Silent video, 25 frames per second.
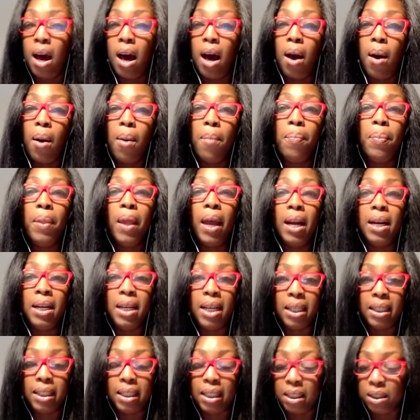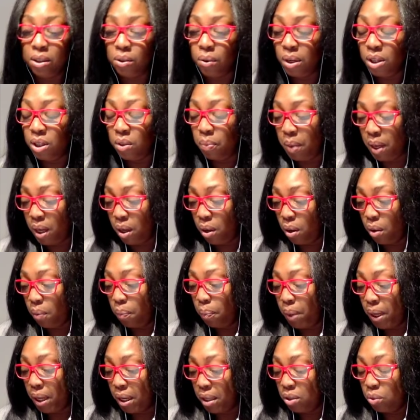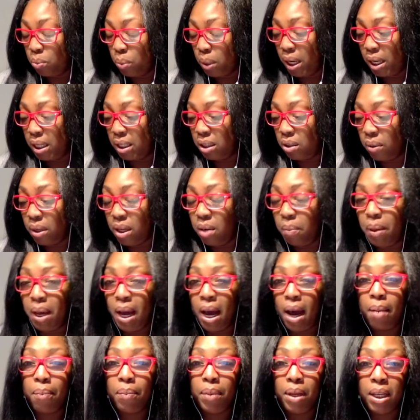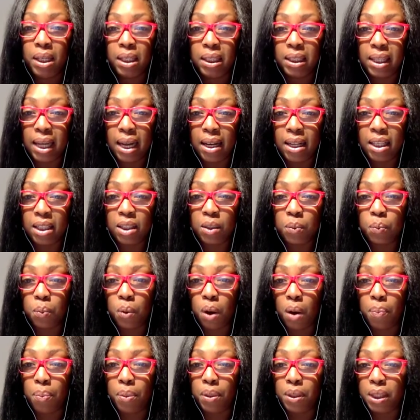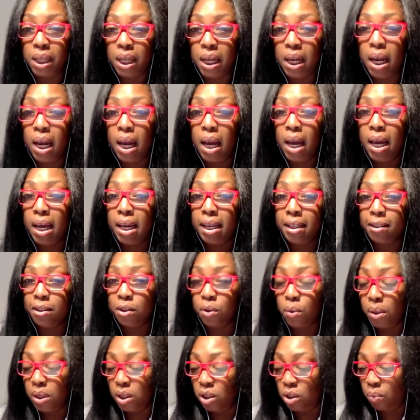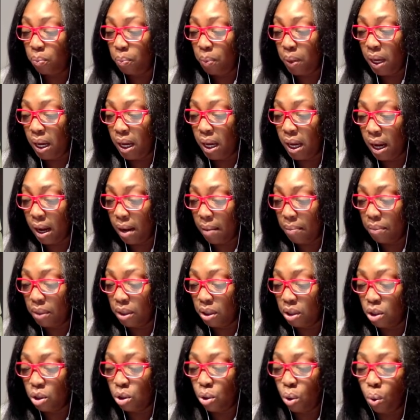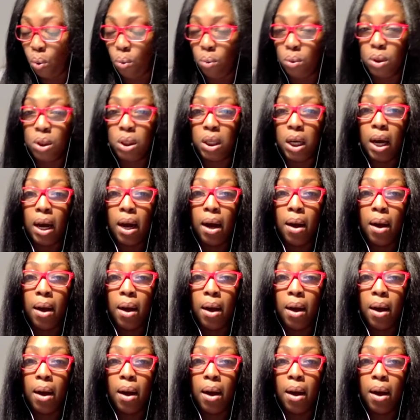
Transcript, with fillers: and this is going to be good, because what is going to be happening is that this property is going to be sold